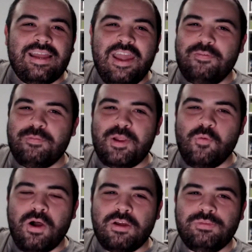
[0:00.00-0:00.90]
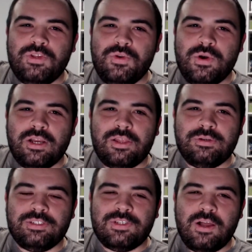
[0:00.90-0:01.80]
Hey everybody, welcome to another
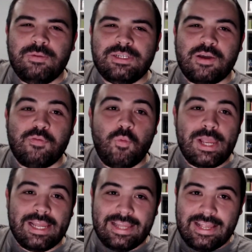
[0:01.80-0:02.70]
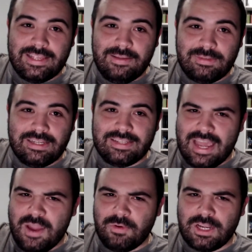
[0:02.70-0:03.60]
installment of A Week in Geekdom.
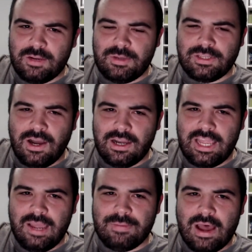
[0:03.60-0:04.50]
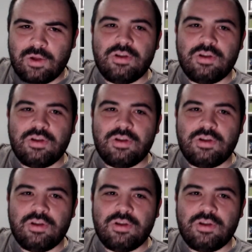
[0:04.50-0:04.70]
Today we're going to be talking about